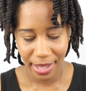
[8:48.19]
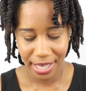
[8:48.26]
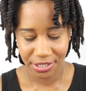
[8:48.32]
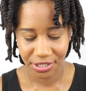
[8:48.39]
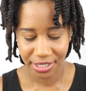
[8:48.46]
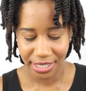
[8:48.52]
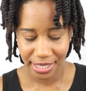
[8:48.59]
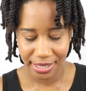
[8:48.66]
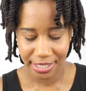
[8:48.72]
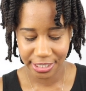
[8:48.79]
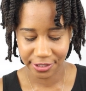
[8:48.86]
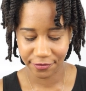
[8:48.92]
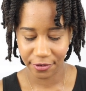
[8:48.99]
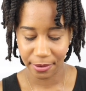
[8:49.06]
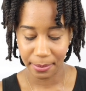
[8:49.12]
I actually got
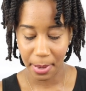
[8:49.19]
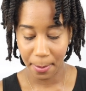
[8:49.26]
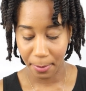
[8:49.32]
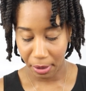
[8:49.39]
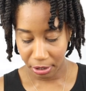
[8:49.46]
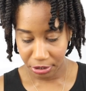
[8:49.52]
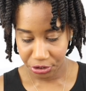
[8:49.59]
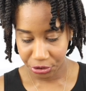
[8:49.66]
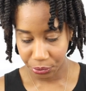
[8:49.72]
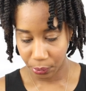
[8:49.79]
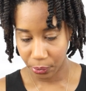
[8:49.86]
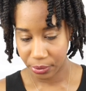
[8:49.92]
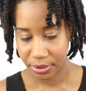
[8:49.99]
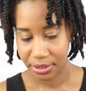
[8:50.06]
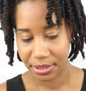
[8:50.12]
this from
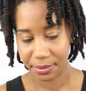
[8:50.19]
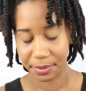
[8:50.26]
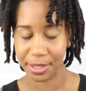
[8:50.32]
Marshalls